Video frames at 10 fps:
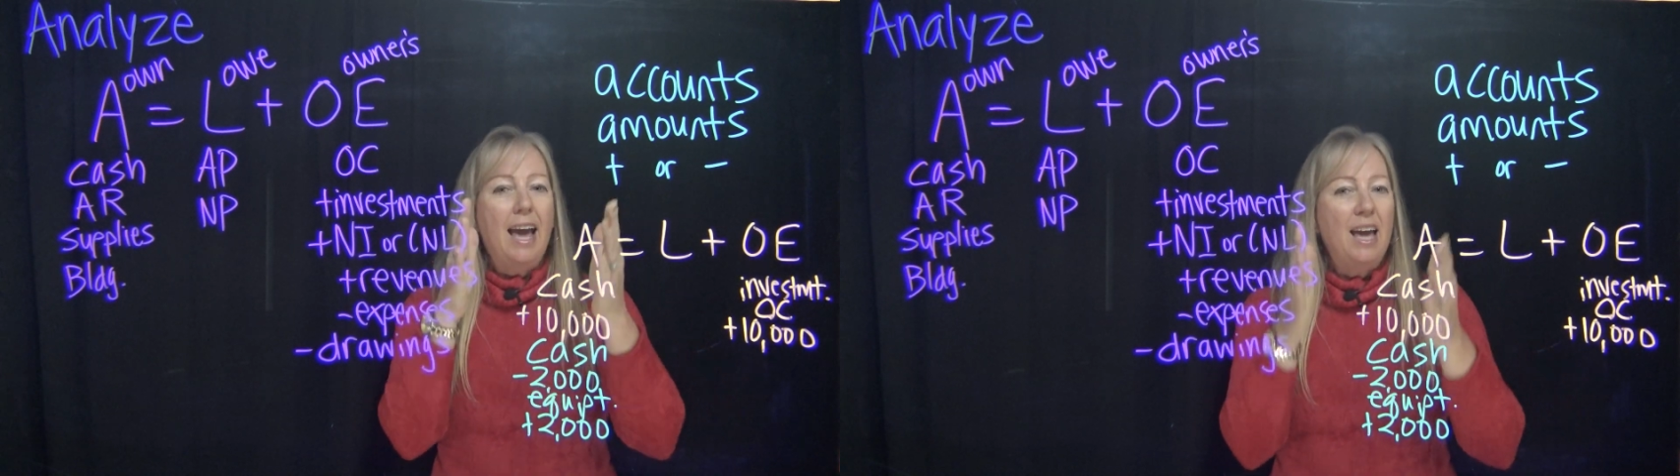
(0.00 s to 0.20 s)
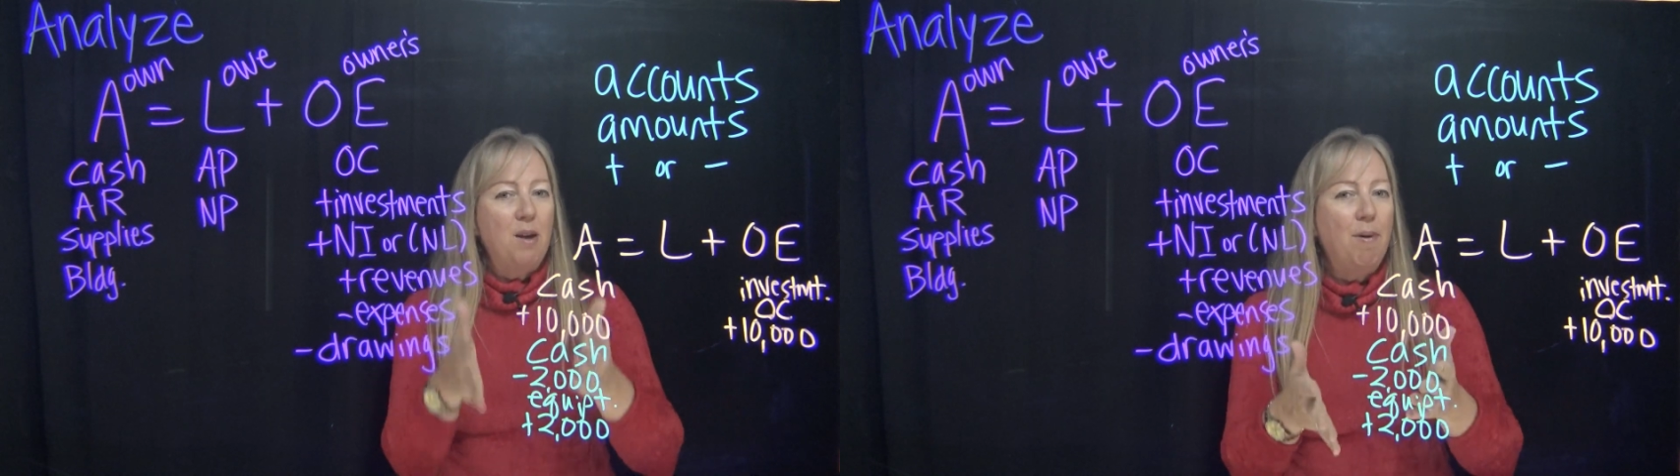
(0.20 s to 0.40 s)

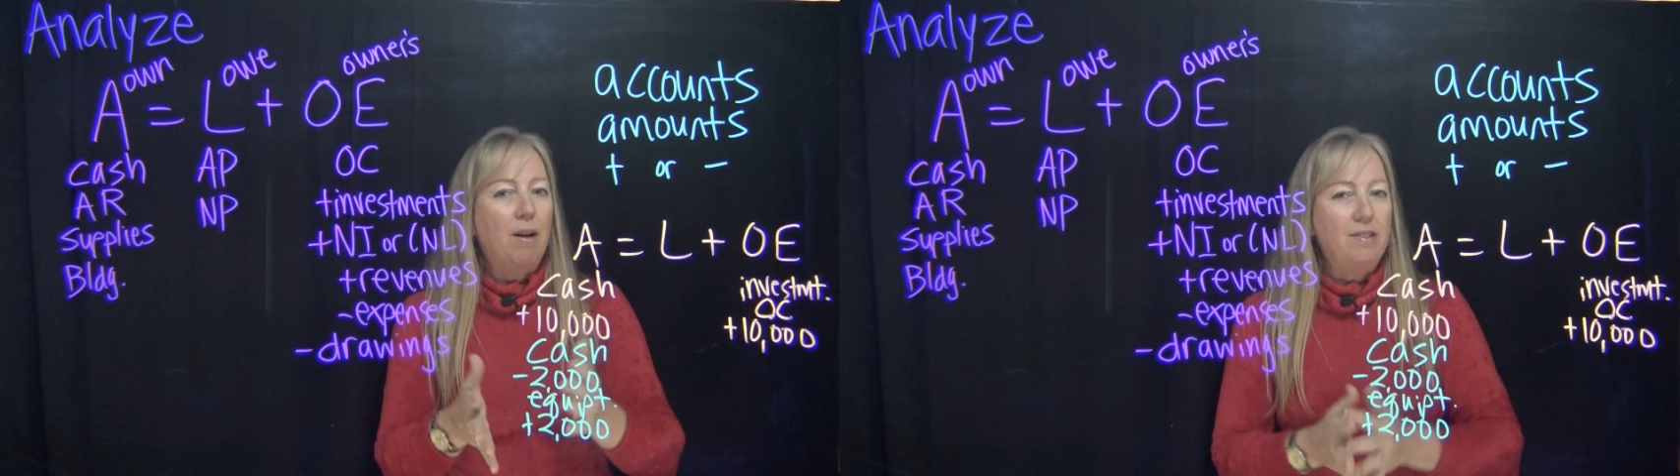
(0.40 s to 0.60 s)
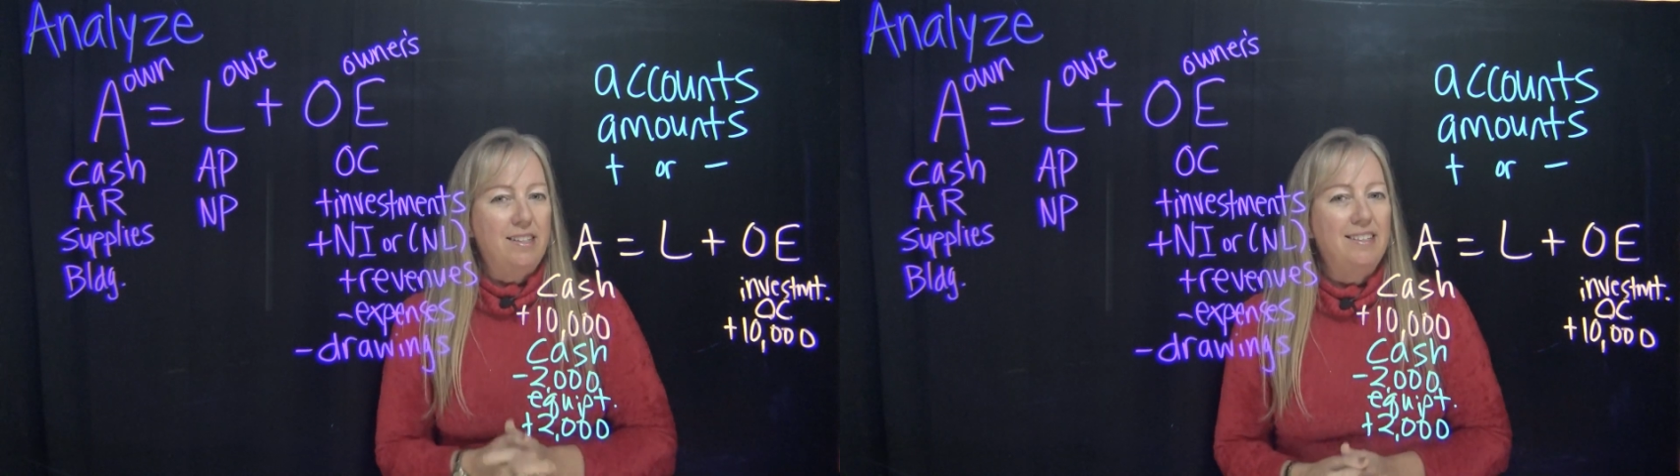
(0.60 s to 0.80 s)
and it
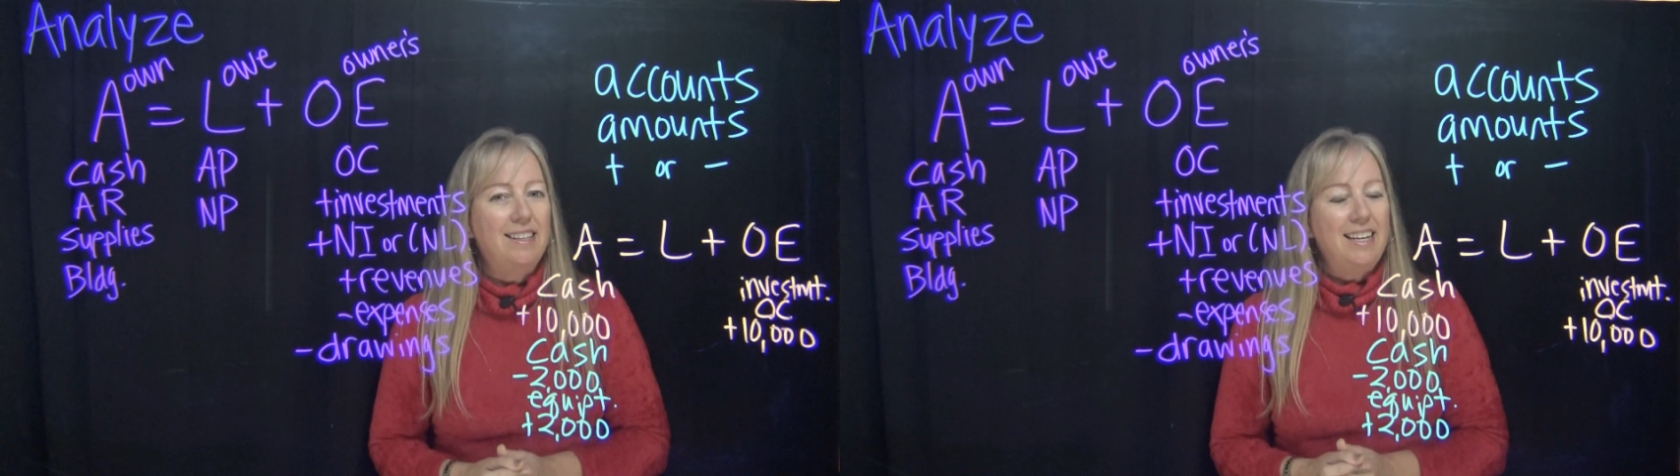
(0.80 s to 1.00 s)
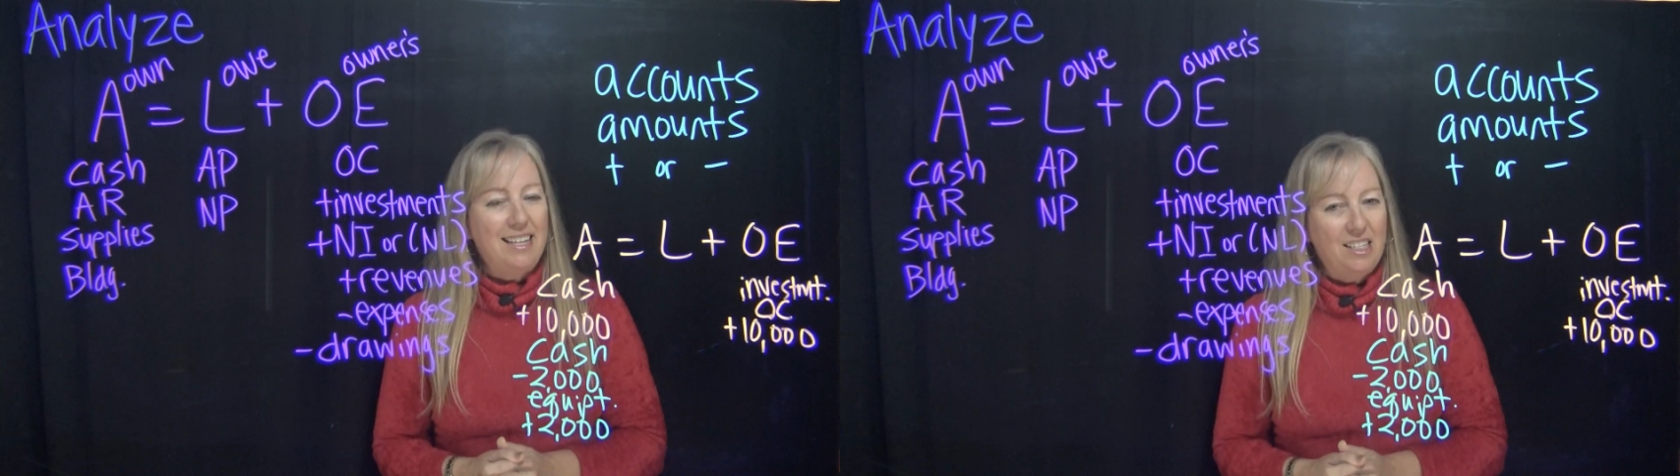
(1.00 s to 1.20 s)
balances
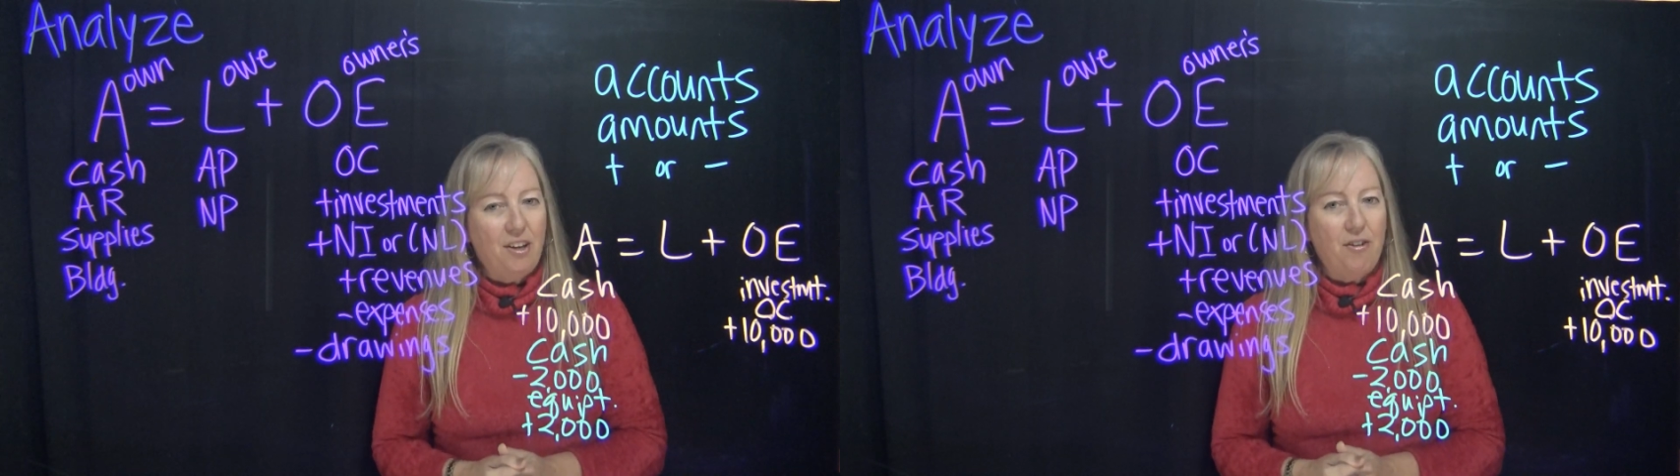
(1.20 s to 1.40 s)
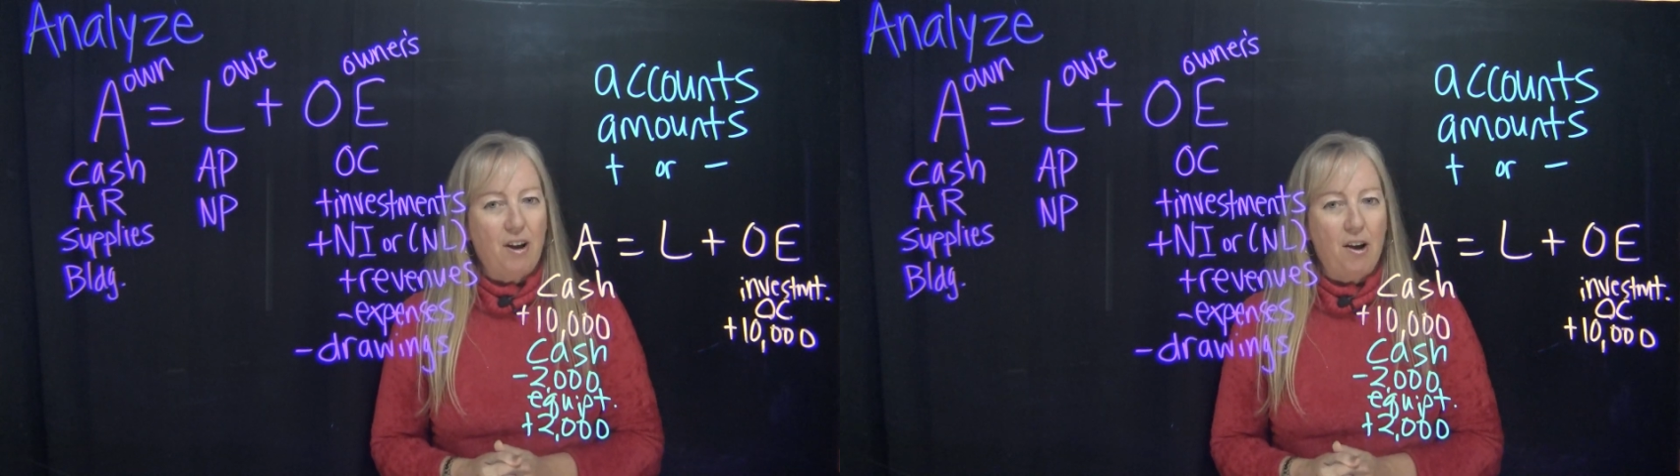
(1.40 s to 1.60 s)
each
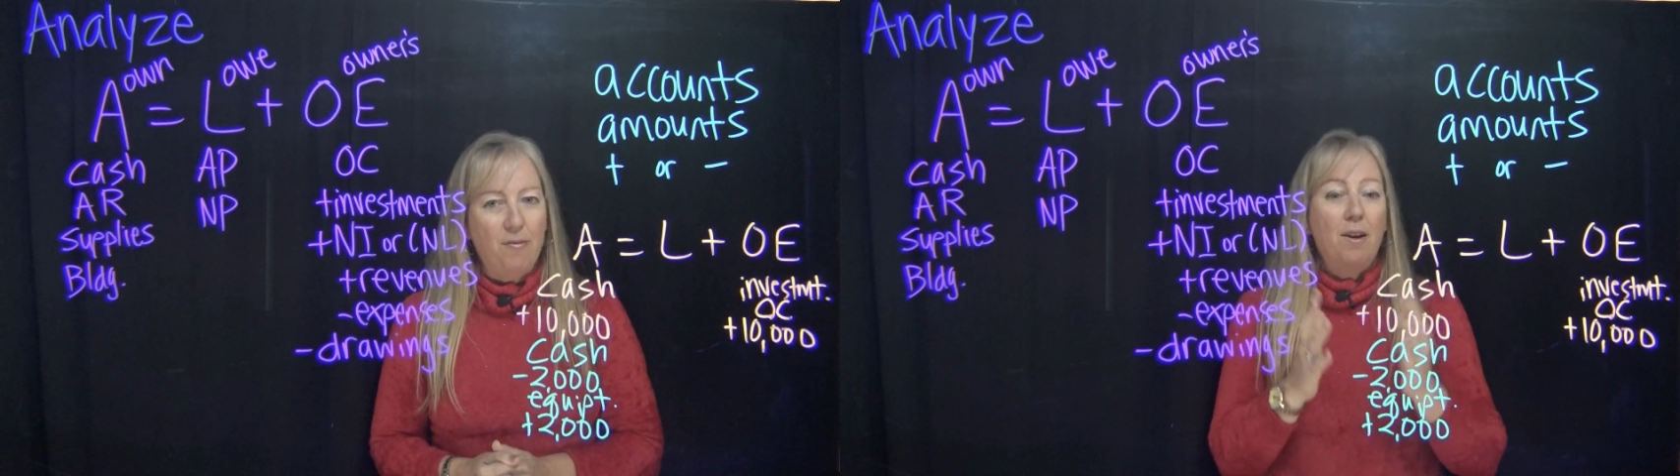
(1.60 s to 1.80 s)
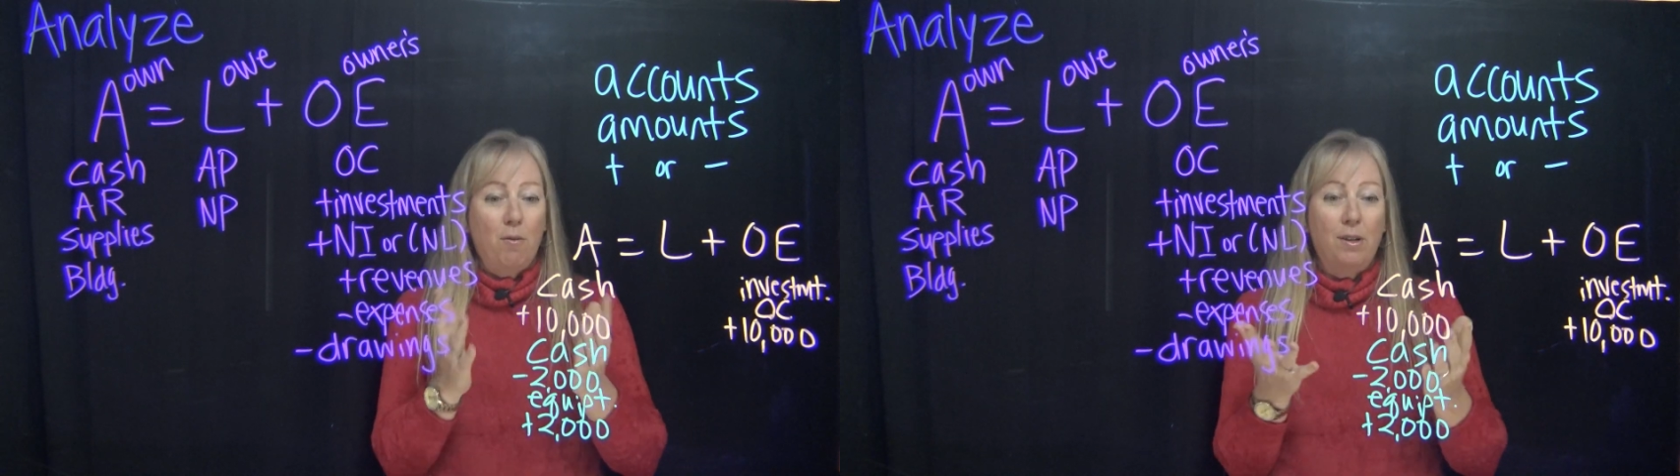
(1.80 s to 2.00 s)
other out.